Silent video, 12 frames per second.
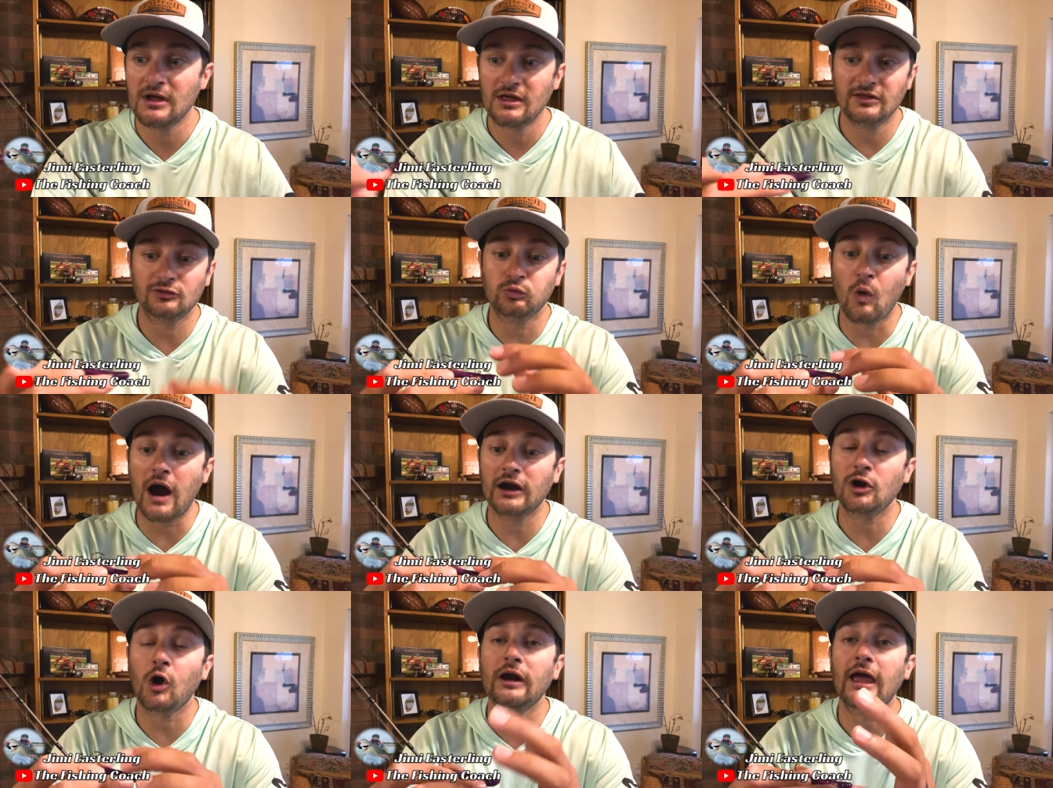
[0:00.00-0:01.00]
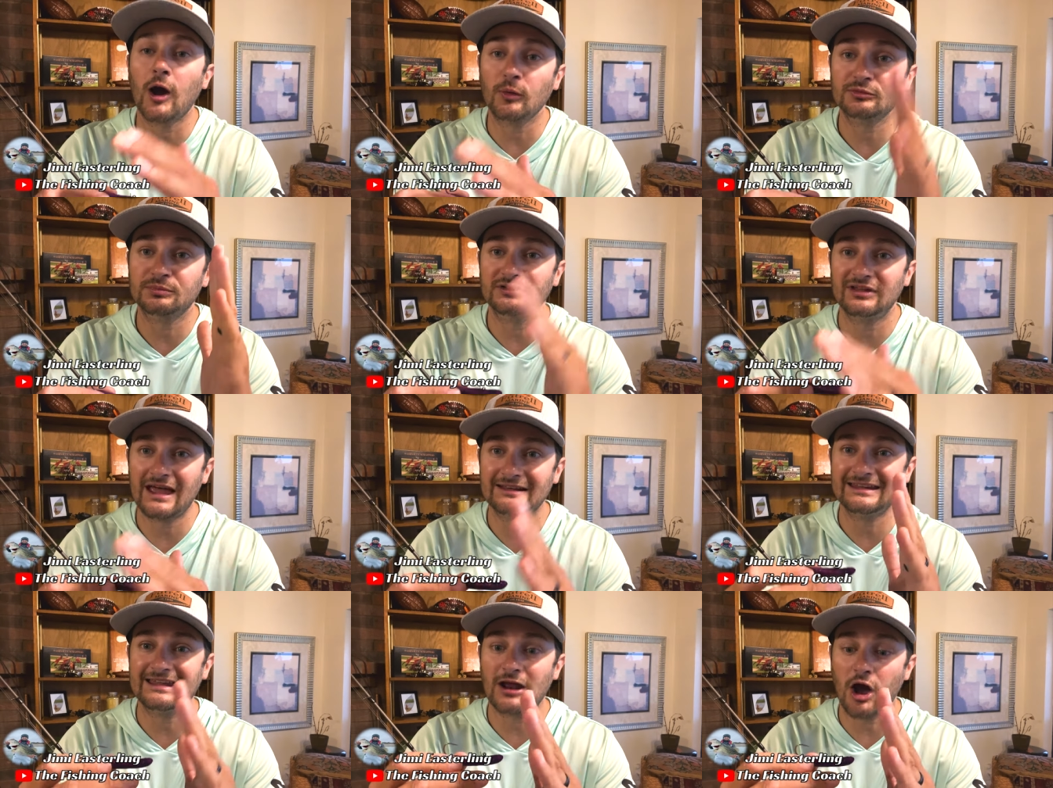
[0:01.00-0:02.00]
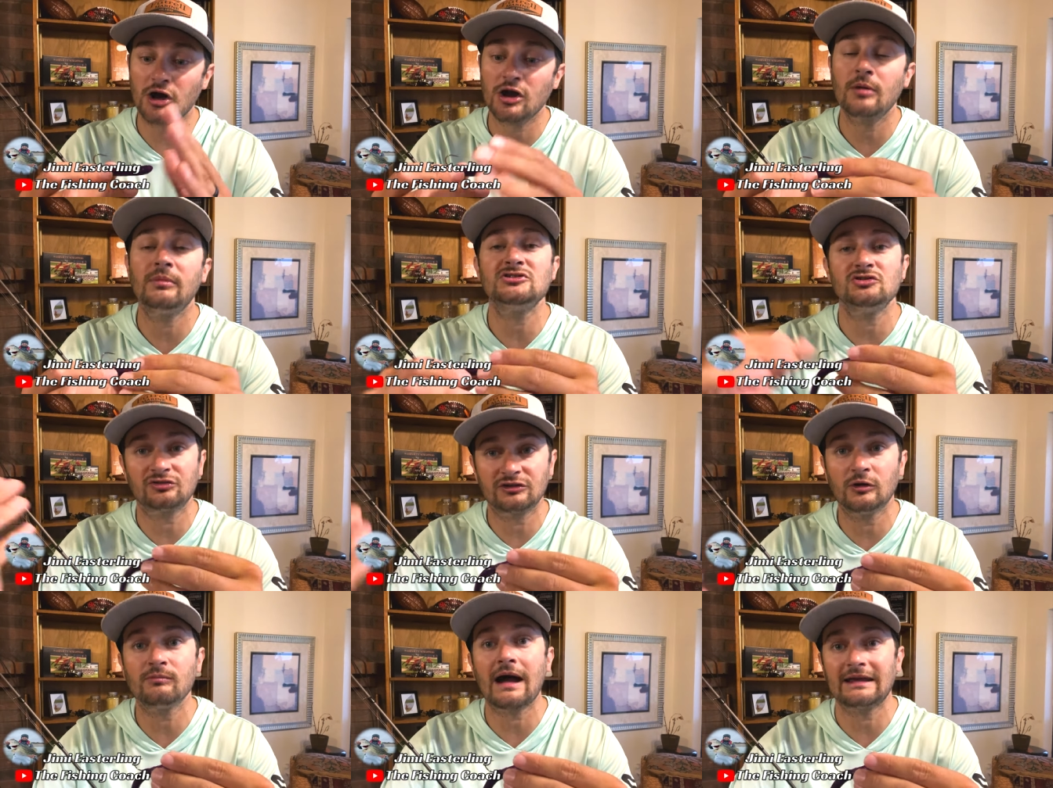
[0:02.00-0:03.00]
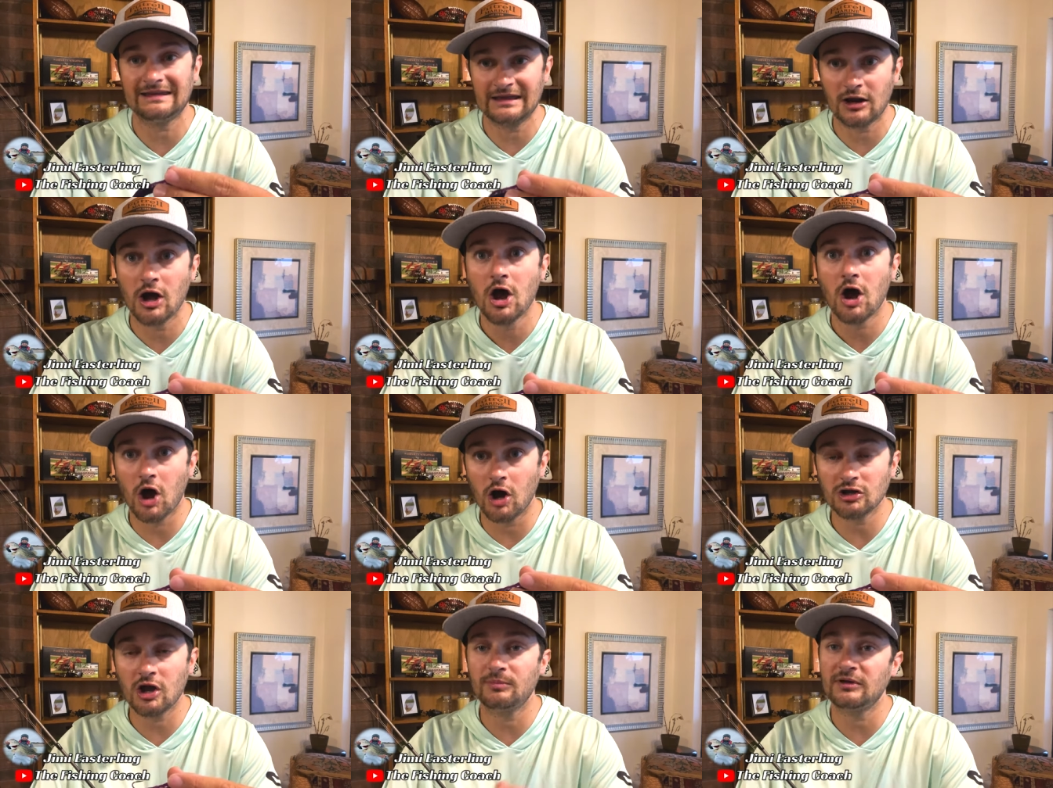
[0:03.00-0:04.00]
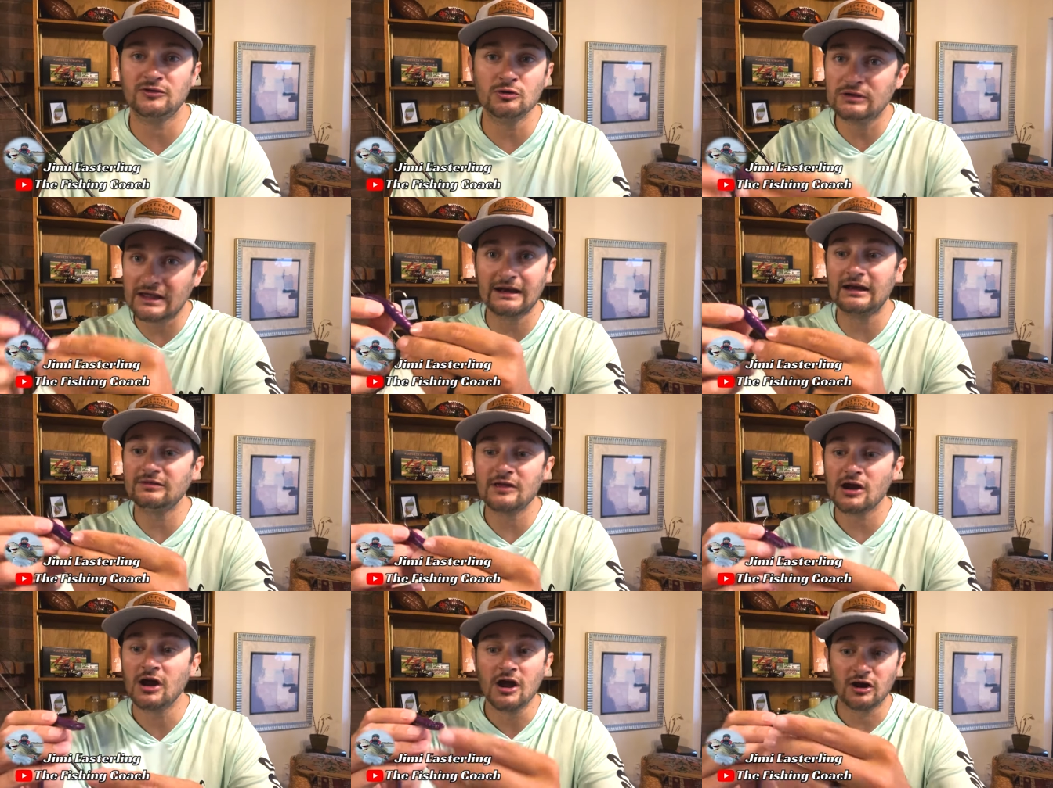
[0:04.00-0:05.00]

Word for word: This wire guard helps protect it, get it hung up, but you still might get hung up if you get it in there,